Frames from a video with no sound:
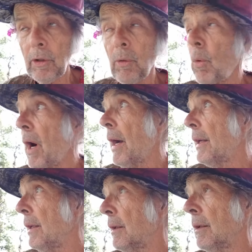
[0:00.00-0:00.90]

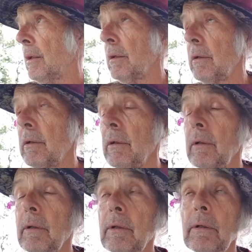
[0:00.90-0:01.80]
Hawaii.
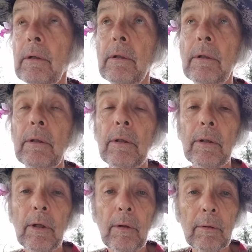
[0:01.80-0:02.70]
You
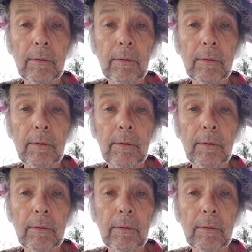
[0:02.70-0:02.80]
know.